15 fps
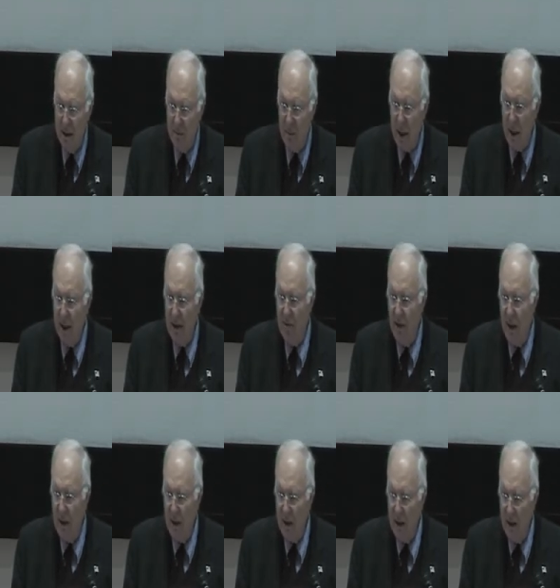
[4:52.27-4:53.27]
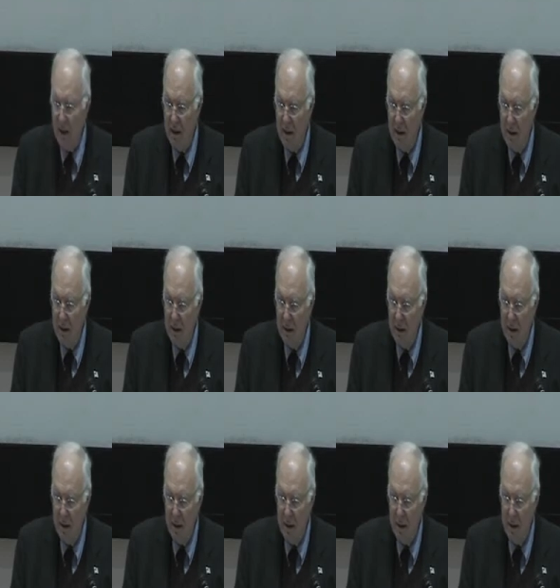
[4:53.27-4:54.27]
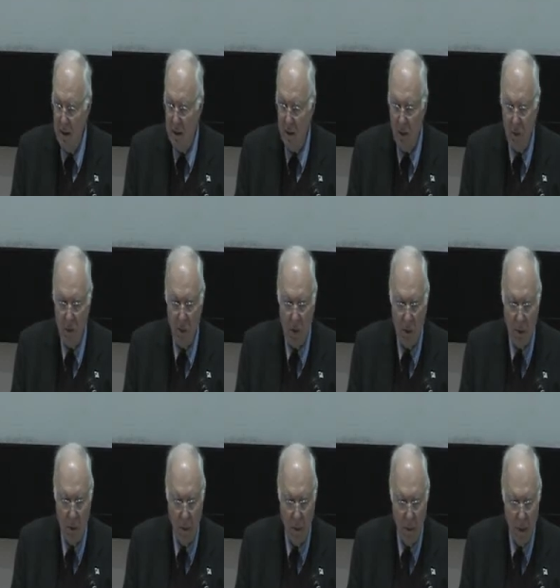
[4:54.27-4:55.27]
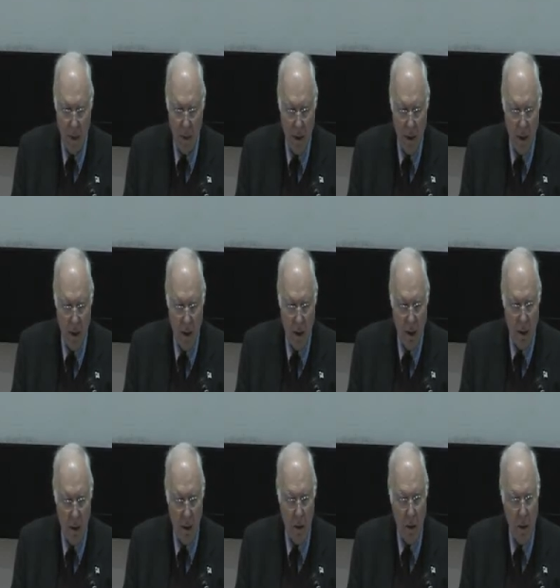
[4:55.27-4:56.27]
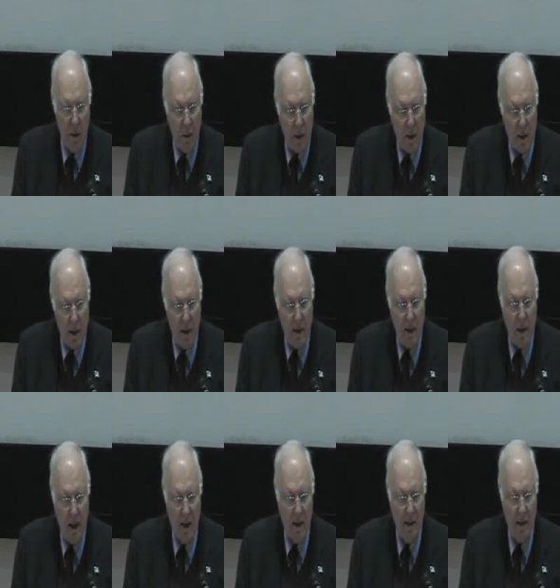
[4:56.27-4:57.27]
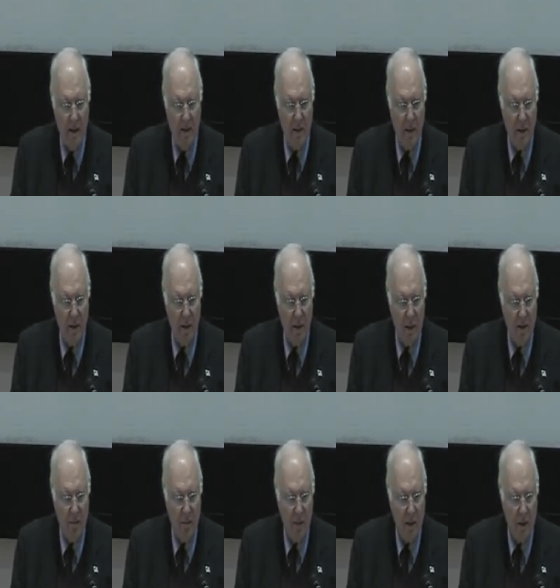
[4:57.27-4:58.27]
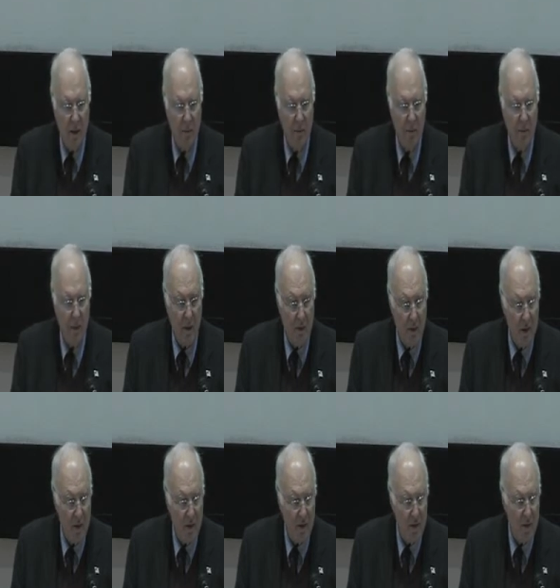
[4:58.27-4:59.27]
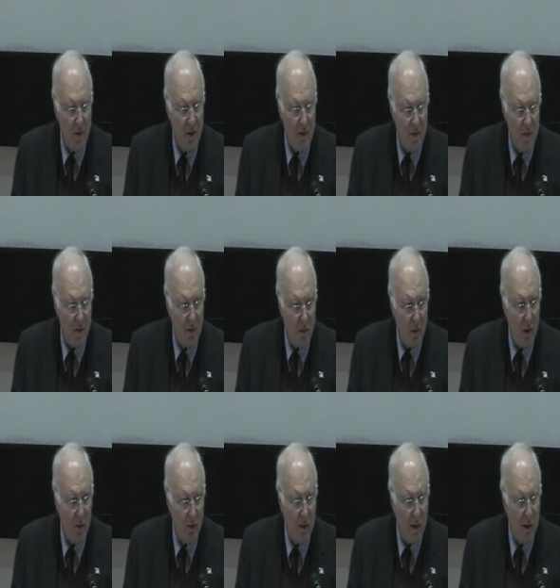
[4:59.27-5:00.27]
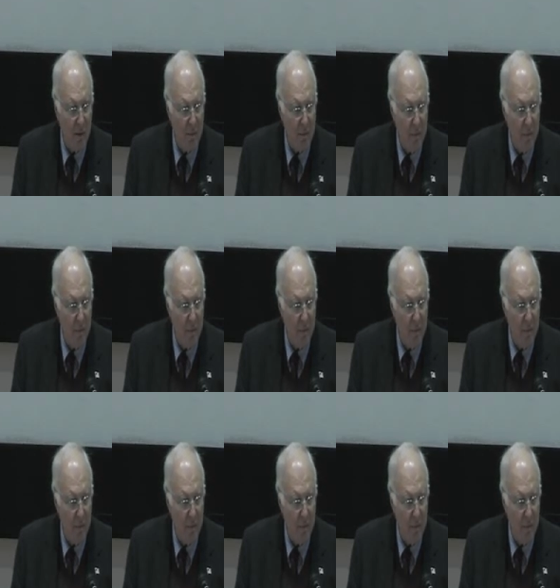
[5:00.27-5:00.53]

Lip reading: Machiavelli, and so forth. Only in the 18th century, 1776 roughly,